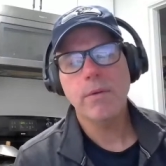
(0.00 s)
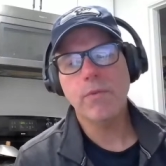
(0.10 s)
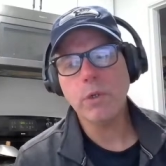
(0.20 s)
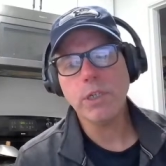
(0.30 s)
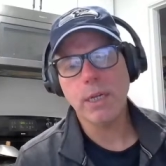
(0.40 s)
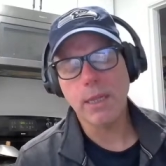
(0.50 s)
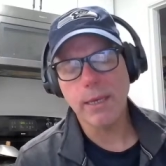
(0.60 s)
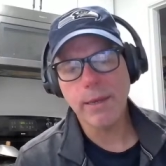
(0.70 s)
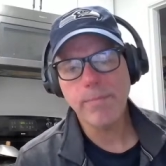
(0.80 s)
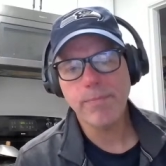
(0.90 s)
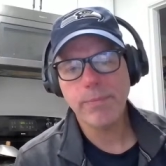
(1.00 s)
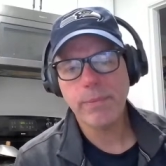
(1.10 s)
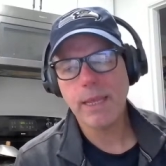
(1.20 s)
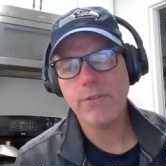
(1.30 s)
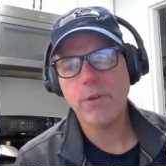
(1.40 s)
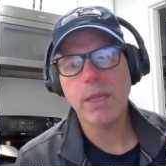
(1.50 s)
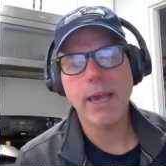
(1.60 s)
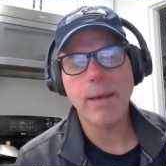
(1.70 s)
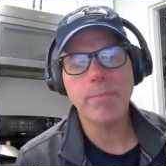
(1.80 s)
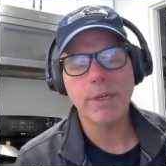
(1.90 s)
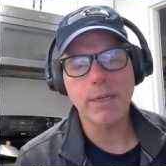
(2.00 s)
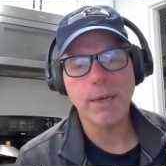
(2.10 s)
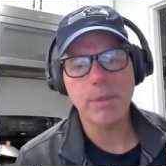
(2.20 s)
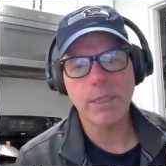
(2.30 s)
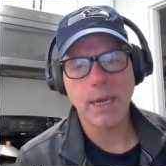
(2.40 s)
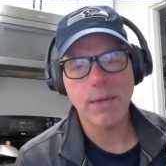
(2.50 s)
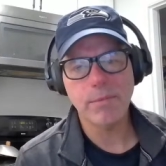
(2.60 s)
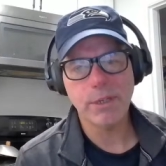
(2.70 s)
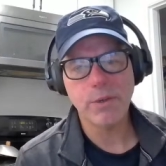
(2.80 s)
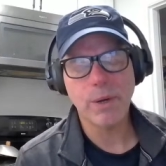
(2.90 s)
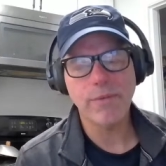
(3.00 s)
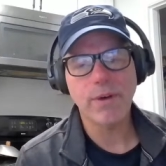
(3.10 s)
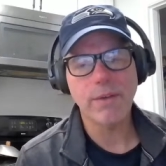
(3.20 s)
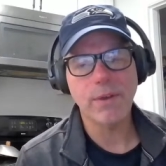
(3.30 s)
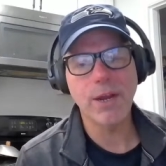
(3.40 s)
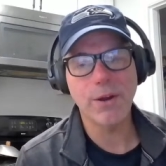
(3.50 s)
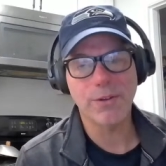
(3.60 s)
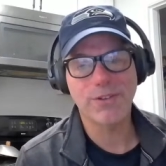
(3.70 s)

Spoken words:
Fortunately, that's only happened a couple times in 25 years.